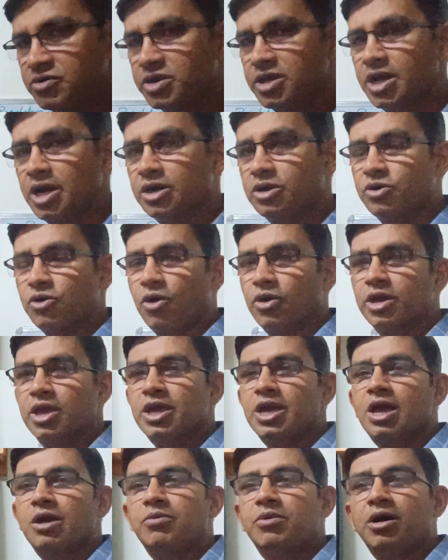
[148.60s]
we are
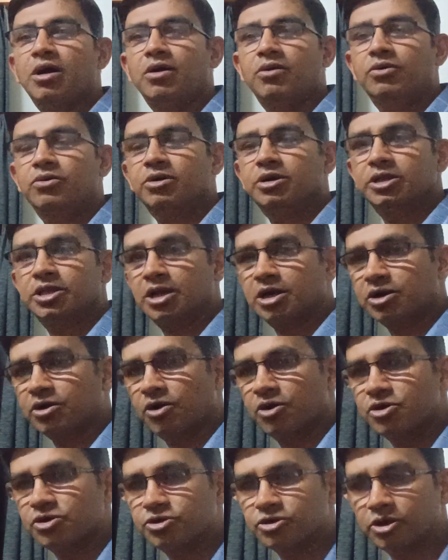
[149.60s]
talking about the
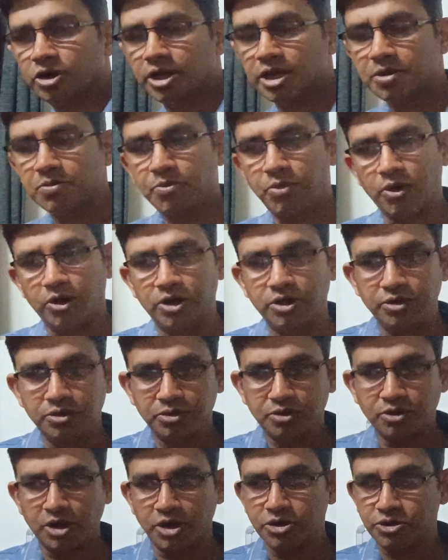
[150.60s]
controlling
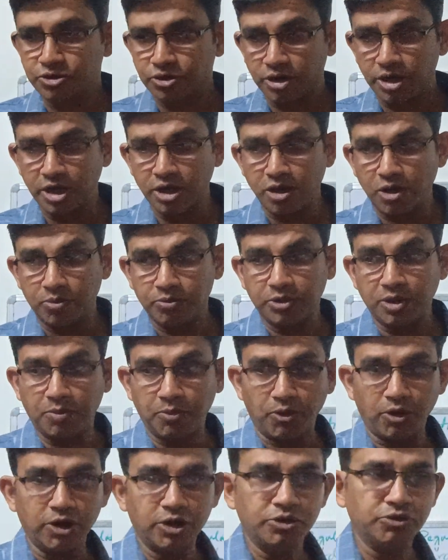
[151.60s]
of the
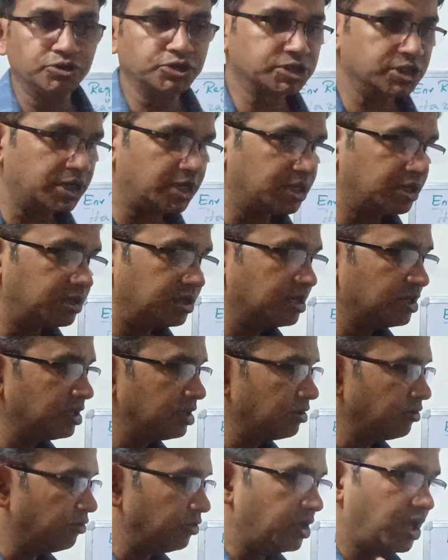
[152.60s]
pollution,
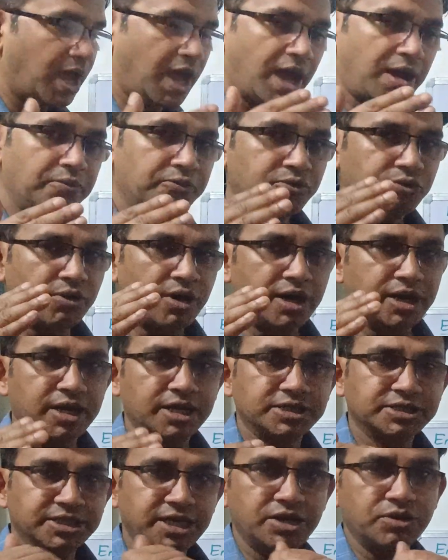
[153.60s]
we have to
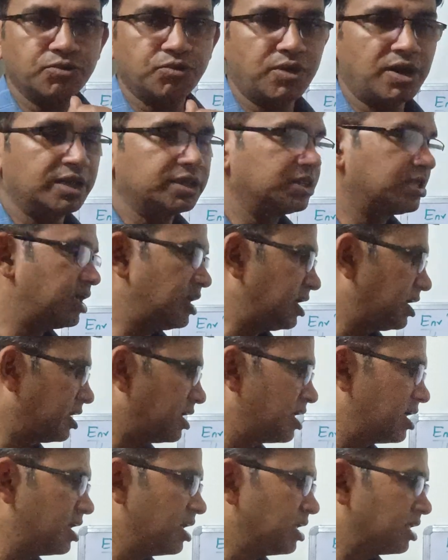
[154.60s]
understand one thing,
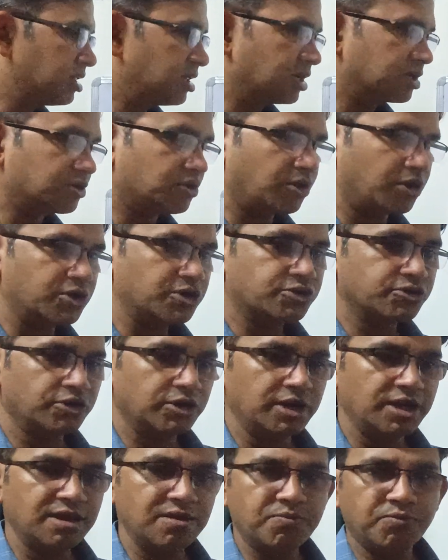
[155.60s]
that
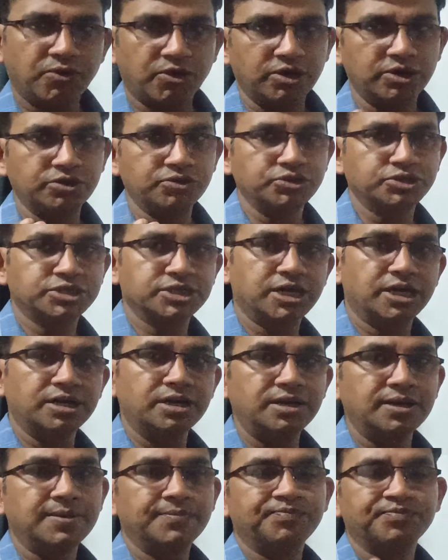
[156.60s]
controlling
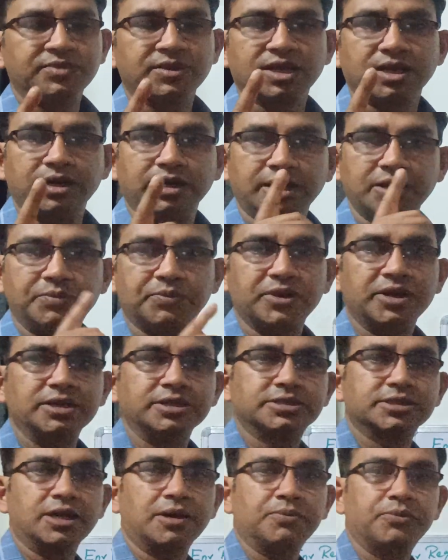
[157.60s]
pollution
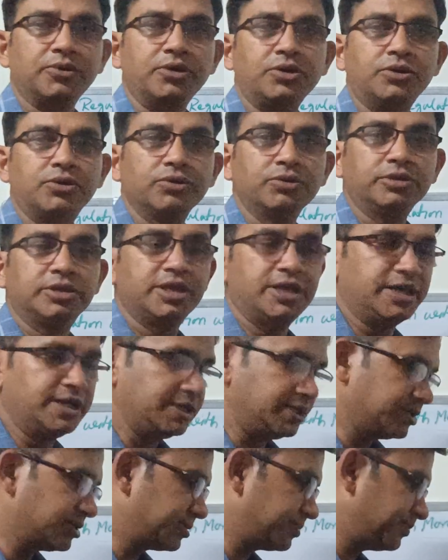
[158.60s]
depends upon two
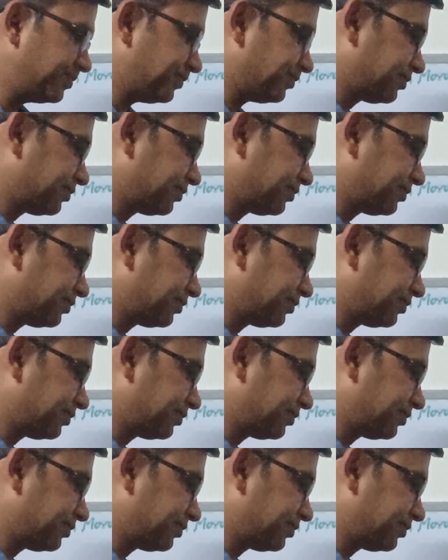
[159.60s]
things.